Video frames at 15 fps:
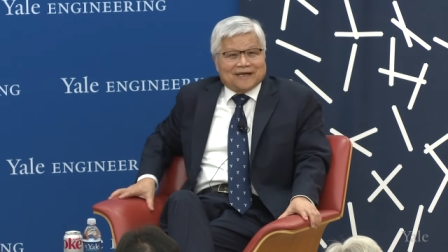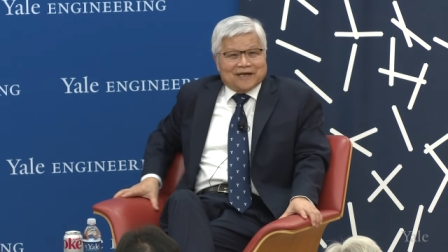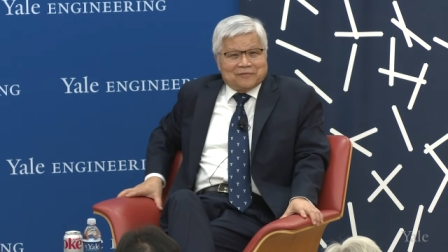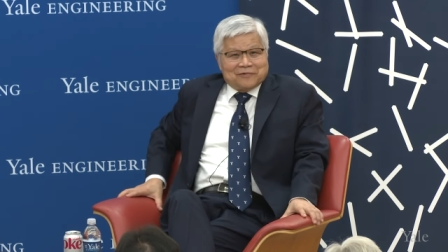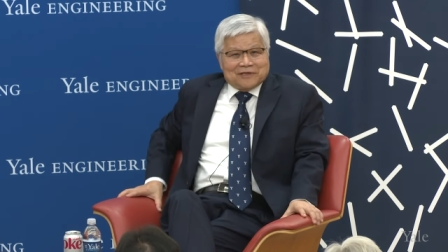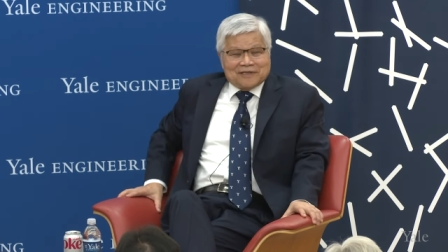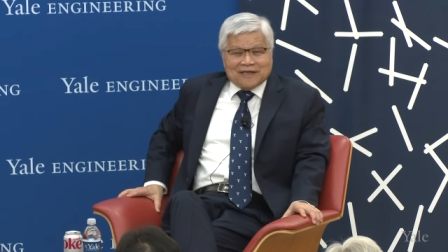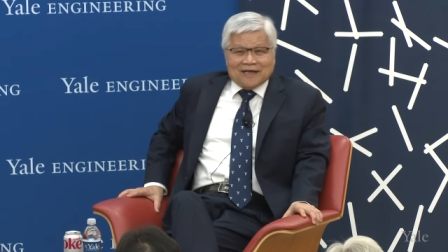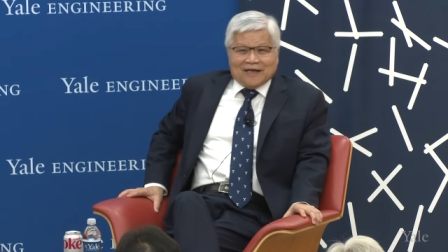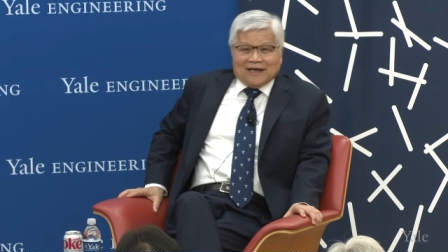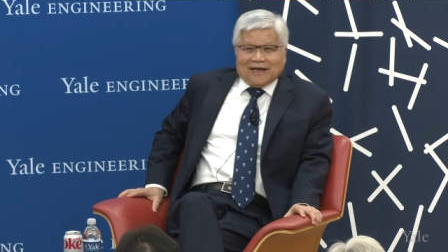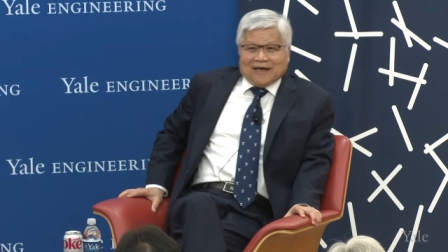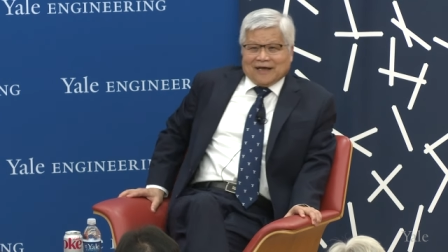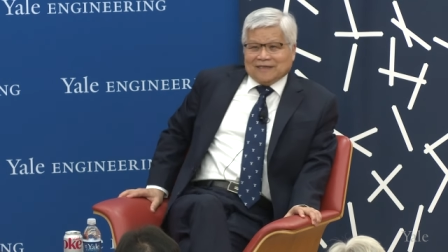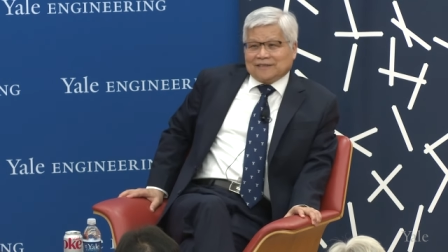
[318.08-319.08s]
I mean,
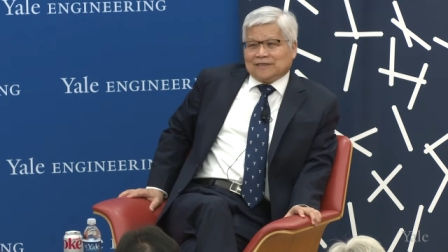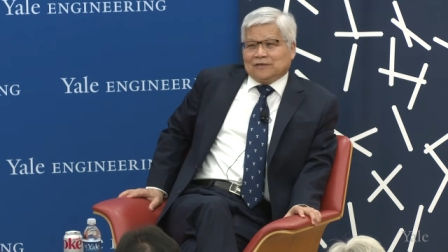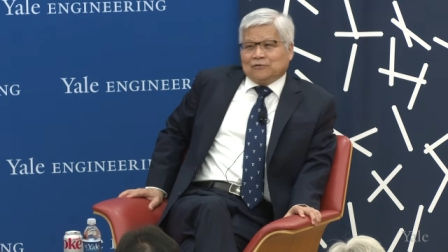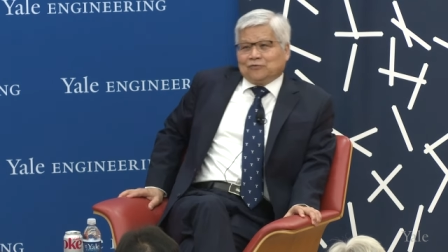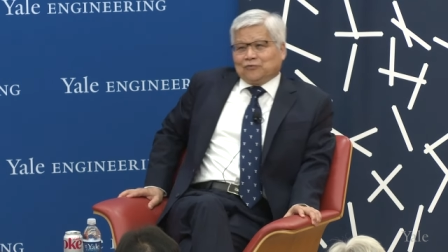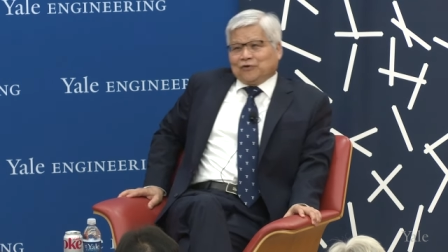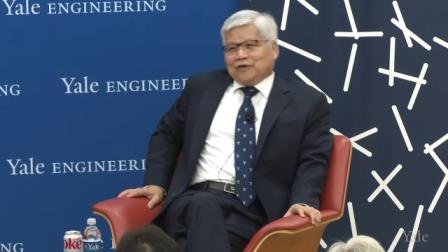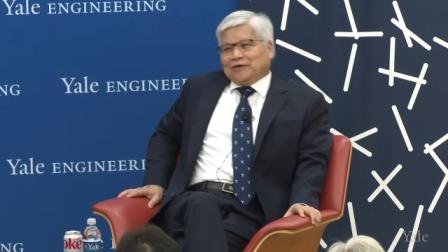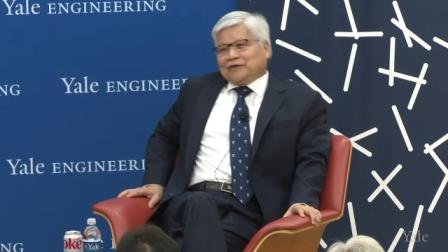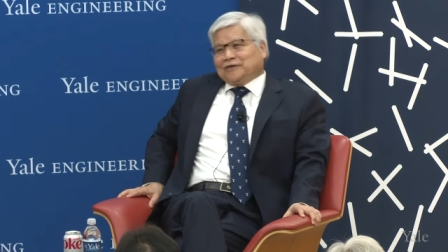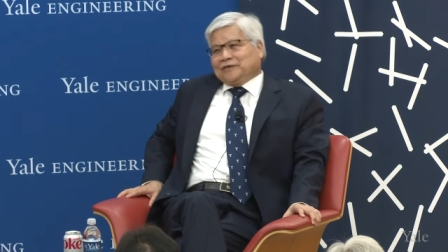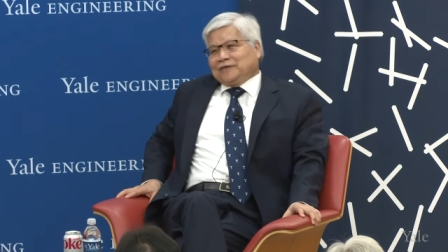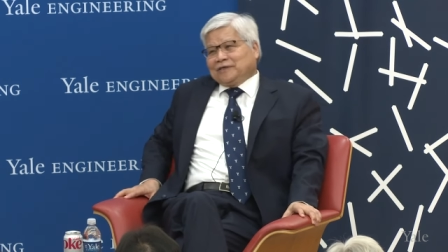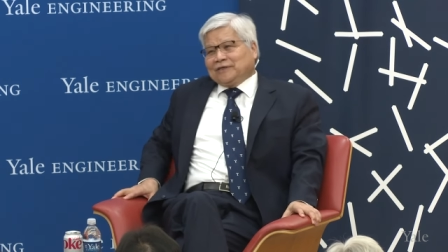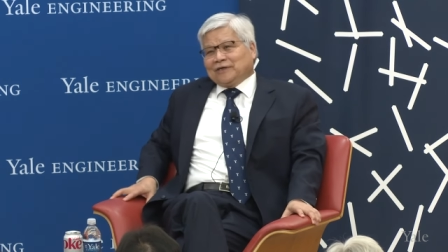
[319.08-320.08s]
I say,
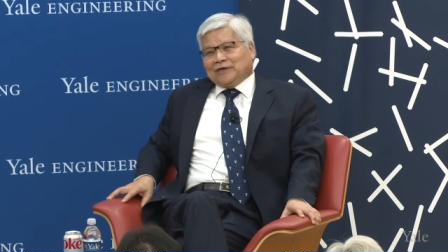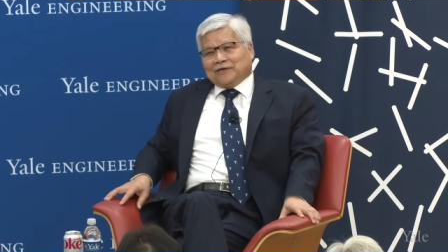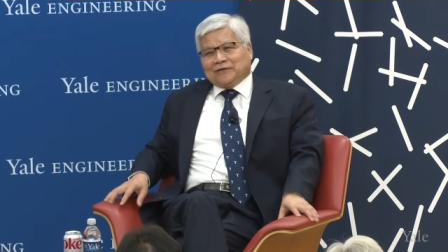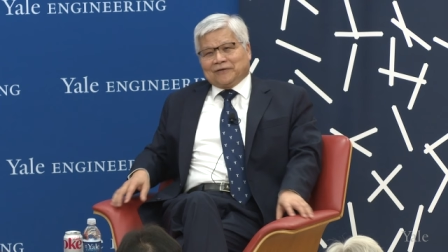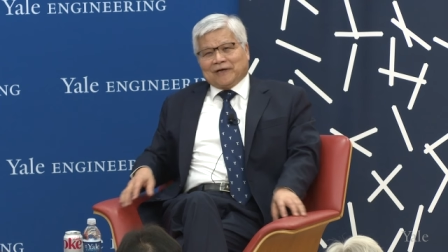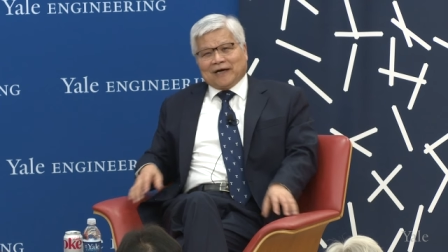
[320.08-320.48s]
well, you know,